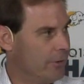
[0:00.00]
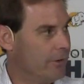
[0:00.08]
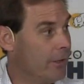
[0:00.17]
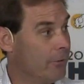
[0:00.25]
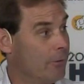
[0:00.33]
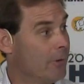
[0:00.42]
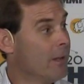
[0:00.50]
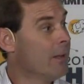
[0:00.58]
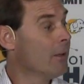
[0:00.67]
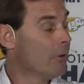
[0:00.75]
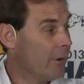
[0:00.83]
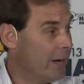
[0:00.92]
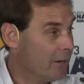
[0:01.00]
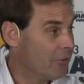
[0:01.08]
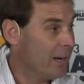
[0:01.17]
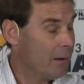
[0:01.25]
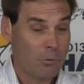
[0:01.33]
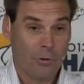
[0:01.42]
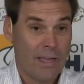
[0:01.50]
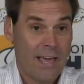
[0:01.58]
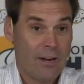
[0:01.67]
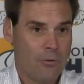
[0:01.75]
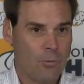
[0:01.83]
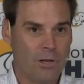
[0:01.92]
Another great example of
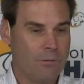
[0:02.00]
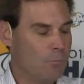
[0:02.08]
that is what